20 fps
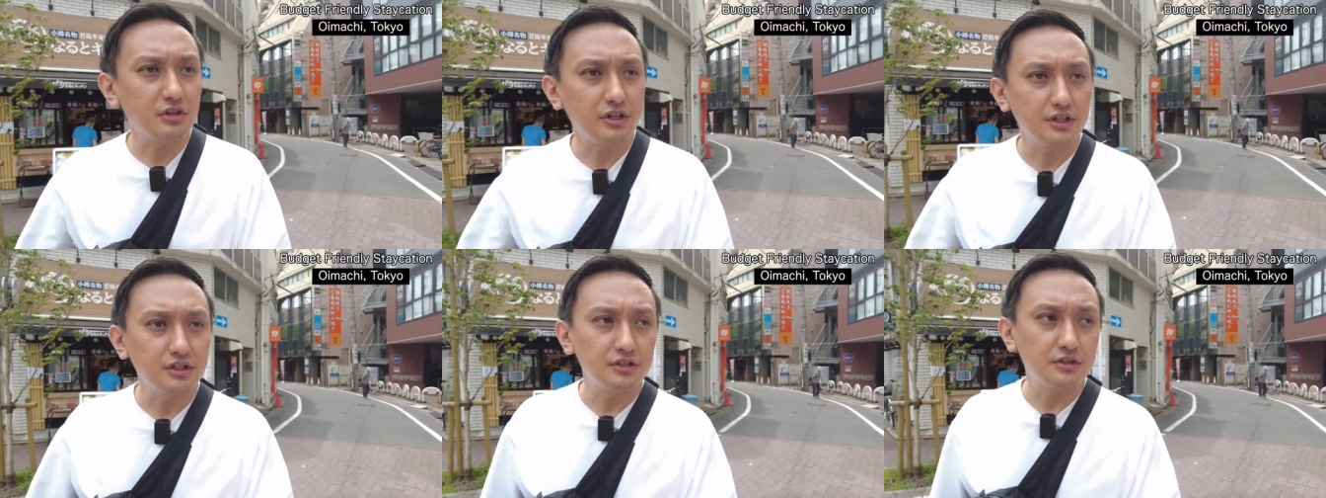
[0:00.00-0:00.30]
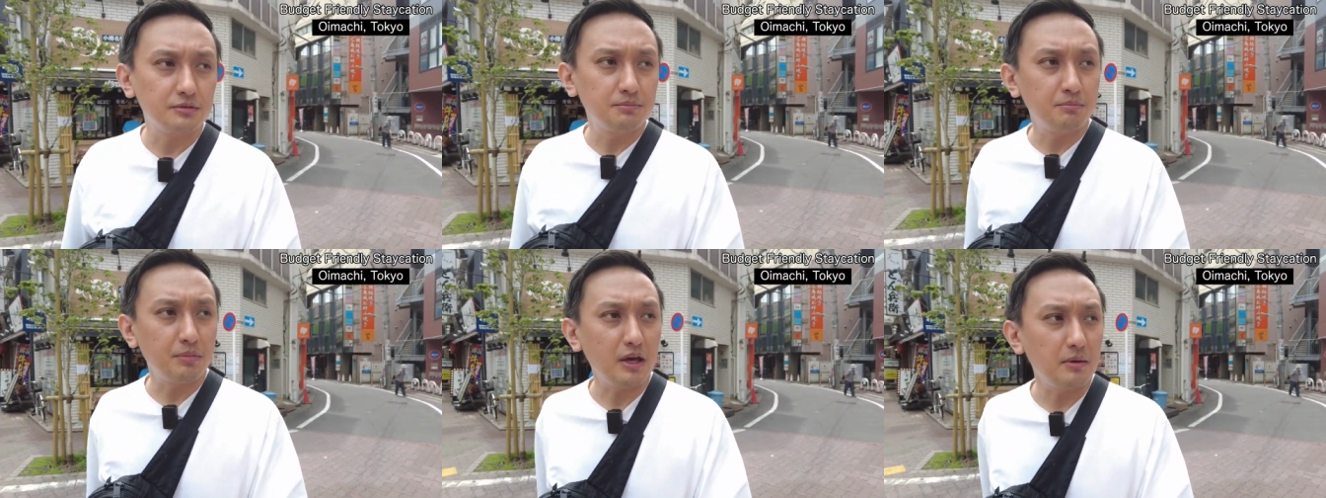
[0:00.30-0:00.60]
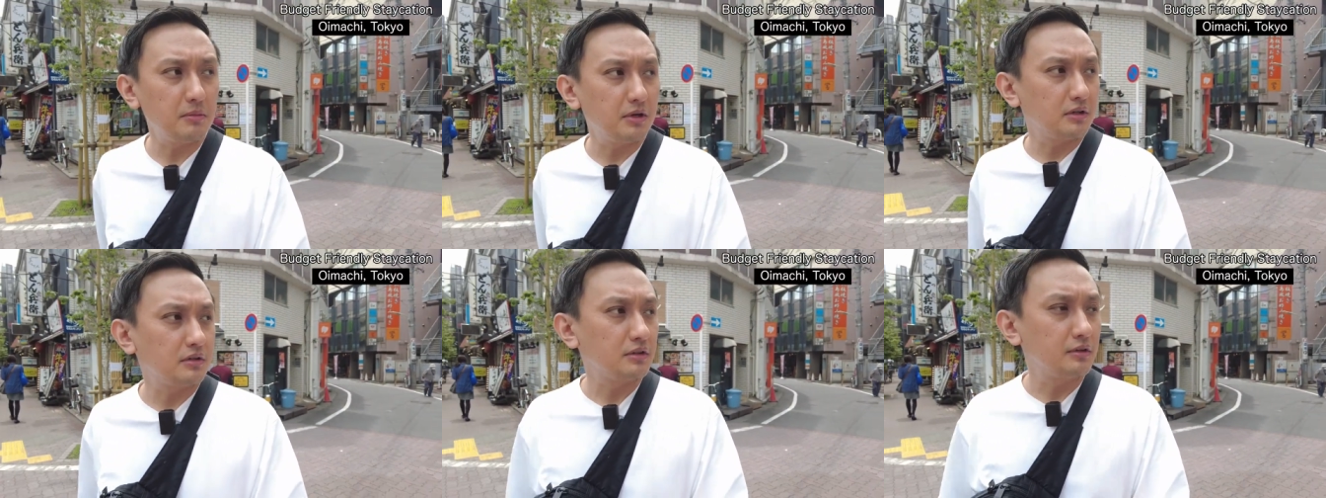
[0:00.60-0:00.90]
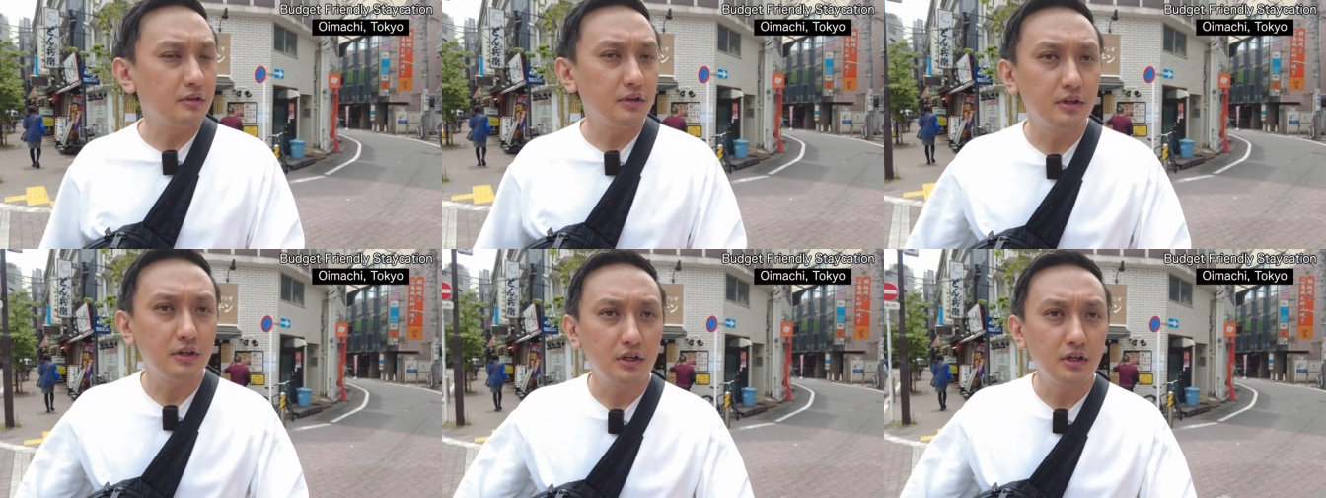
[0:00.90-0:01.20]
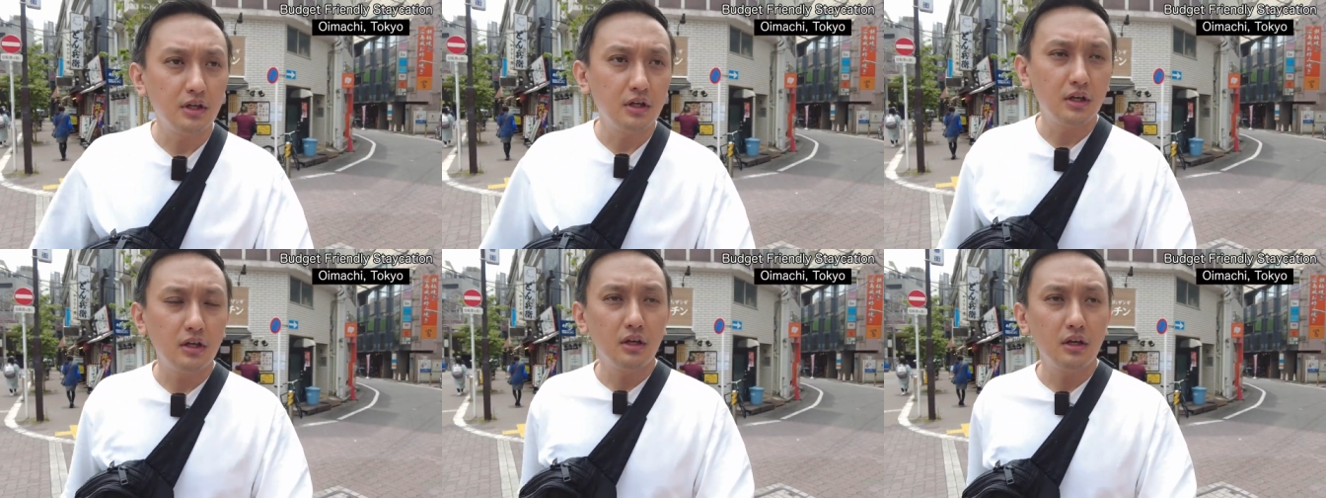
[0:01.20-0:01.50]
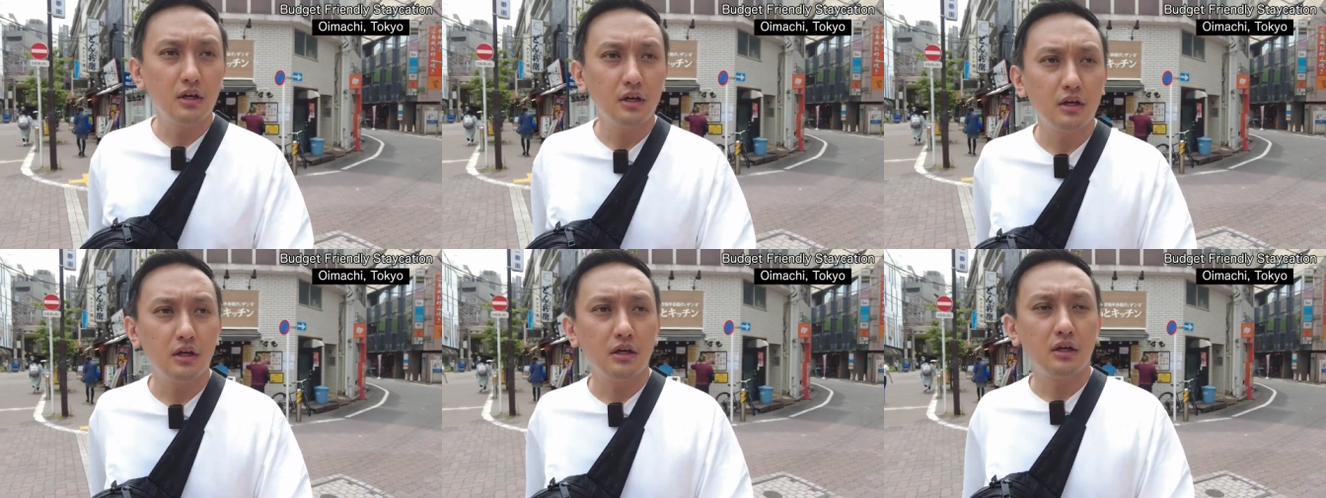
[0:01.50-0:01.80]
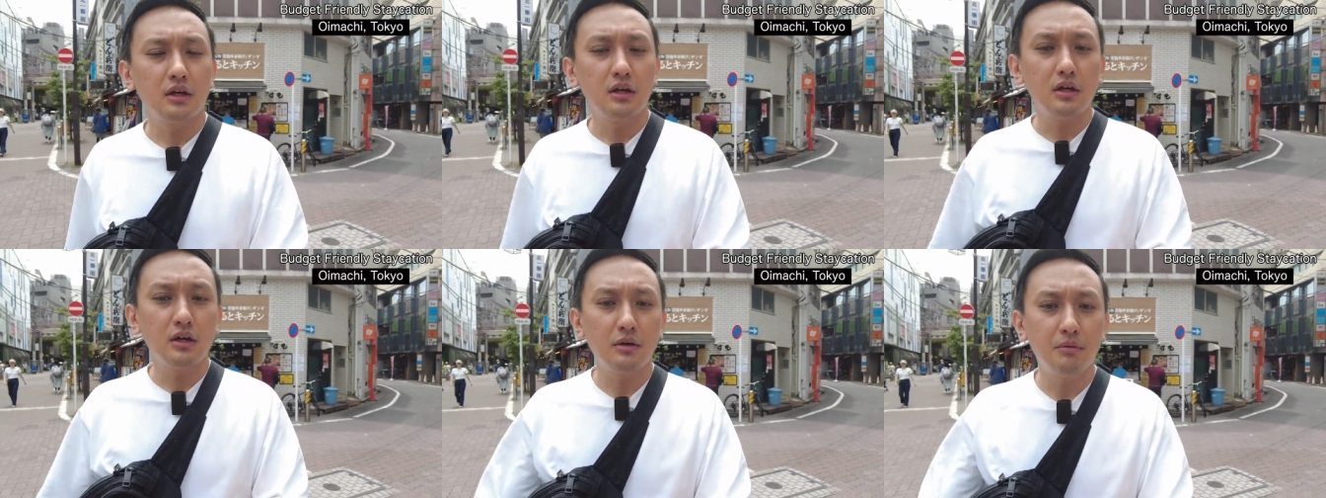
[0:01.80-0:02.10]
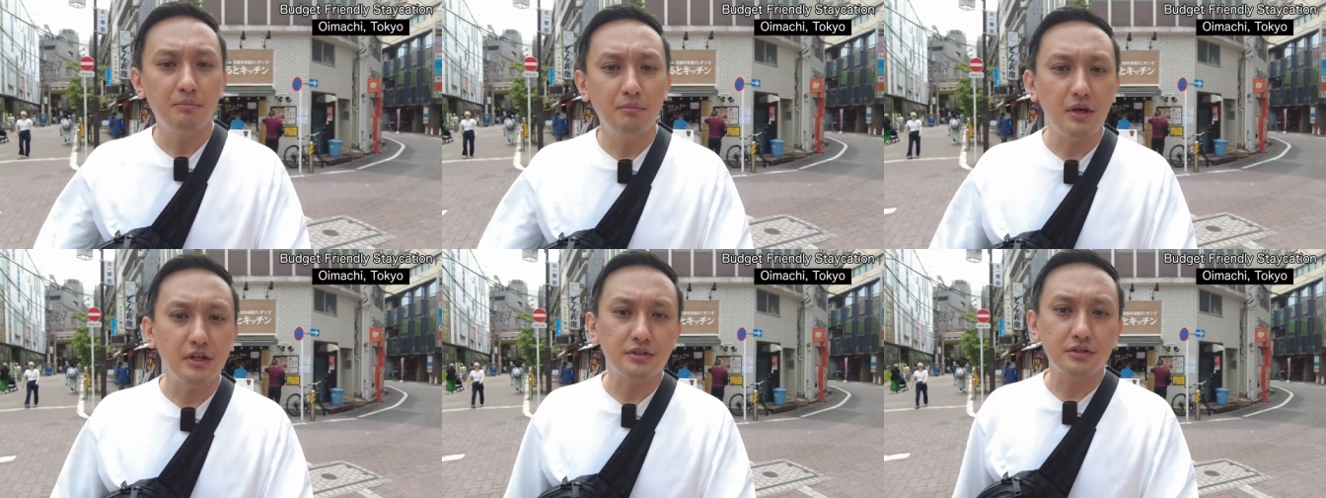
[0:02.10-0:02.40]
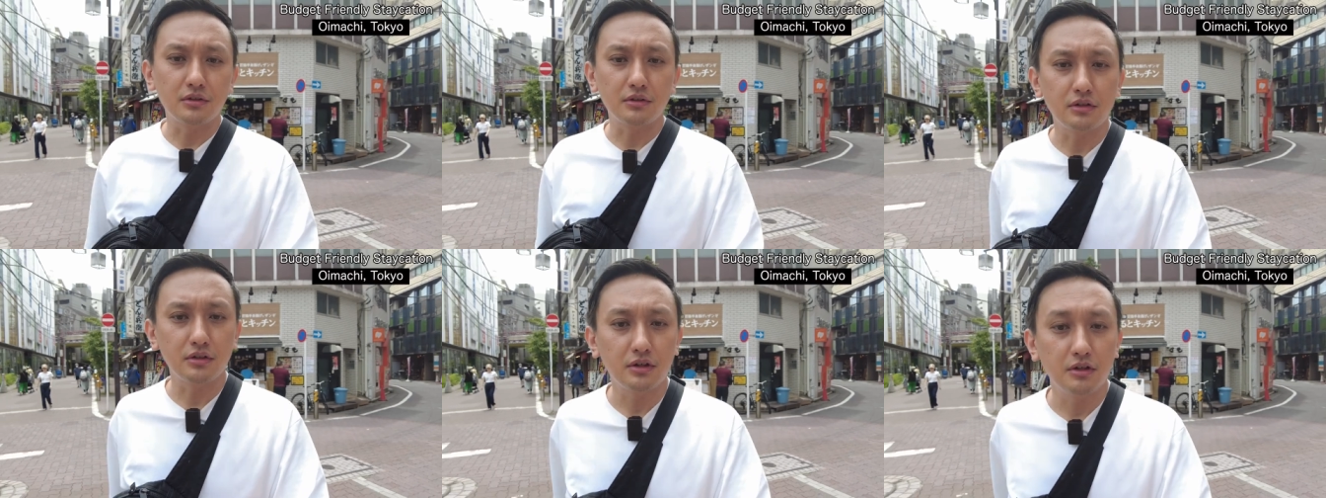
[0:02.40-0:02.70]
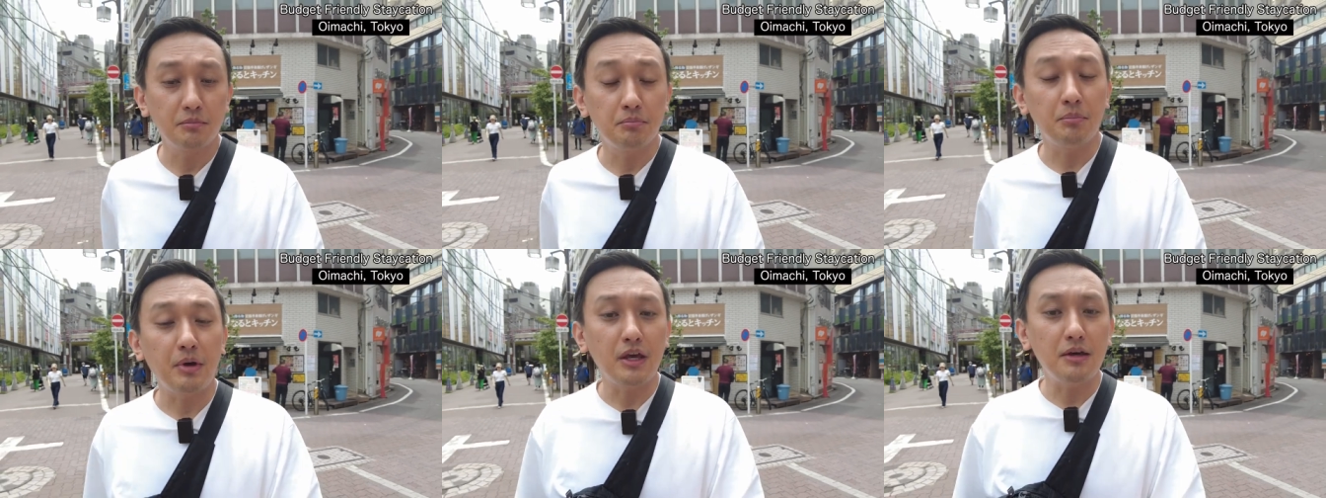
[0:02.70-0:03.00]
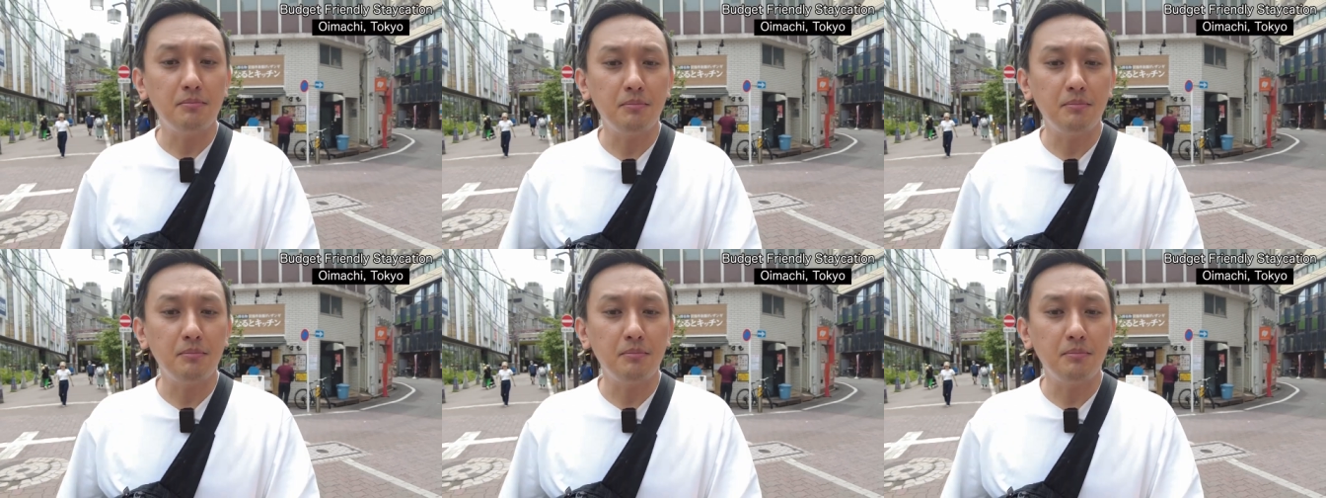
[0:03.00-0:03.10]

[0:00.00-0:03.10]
Cashless payment method